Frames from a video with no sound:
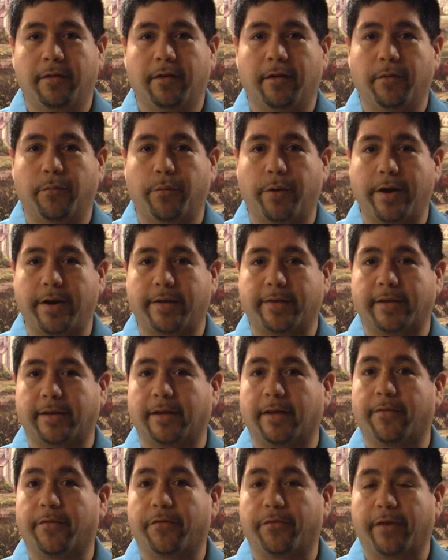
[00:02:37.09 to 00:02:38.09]
I waited
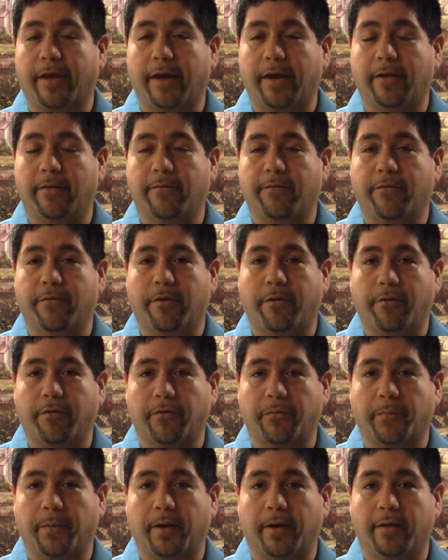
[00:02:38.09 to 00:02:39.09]
another day for a
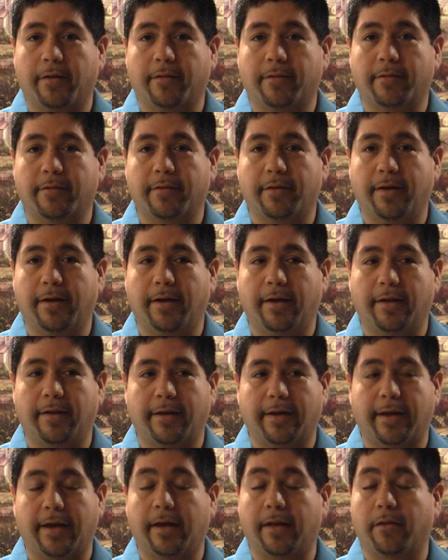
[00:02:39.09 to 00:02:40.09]
response, and
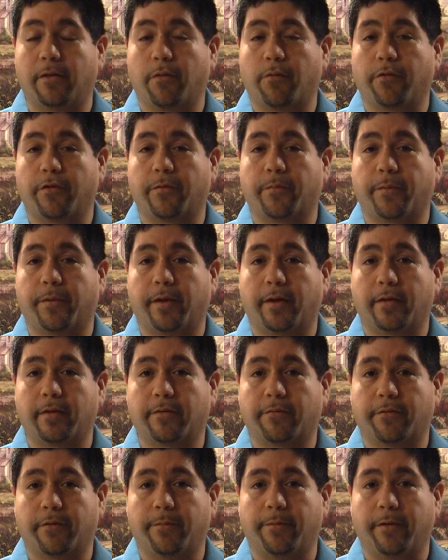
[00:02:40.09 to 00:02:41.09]
again no response
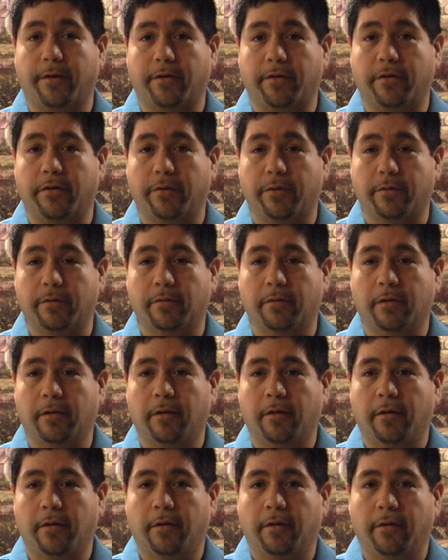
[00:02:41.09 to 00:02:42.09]
from YN-E.
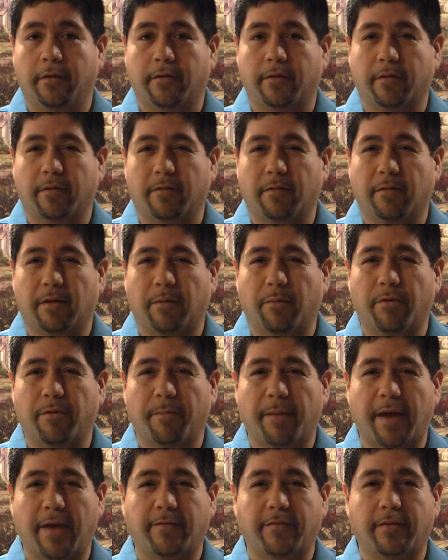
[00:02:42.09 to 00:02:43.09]
So I would
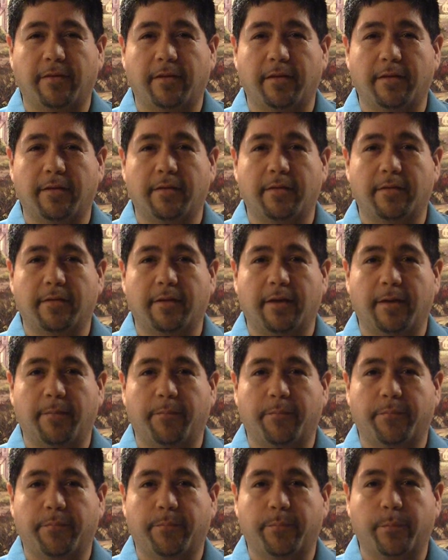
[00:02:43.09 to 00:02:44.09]
imagine this is a
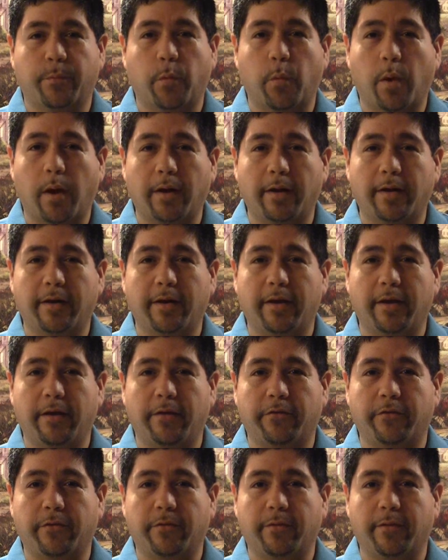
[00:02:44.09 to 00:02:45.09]
quality
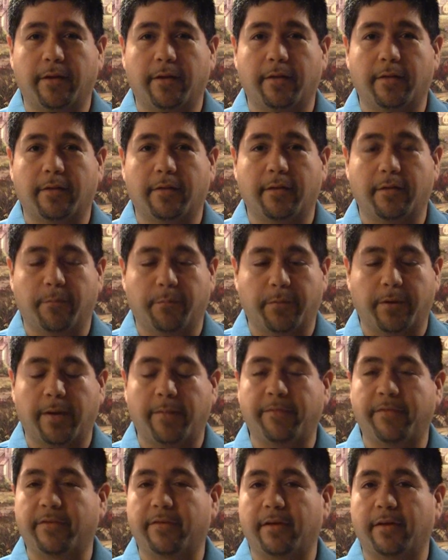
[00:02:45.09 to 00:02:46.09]
issue that they're
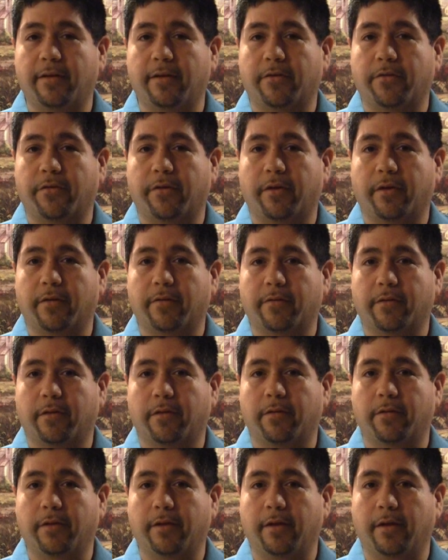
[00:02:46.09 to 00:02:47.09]
probably seeing across
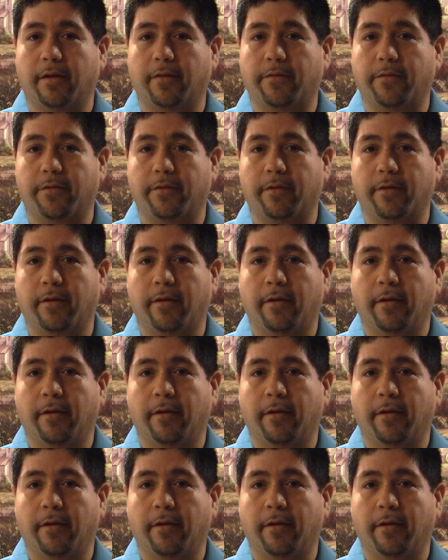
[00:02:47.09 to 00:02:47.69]
all the other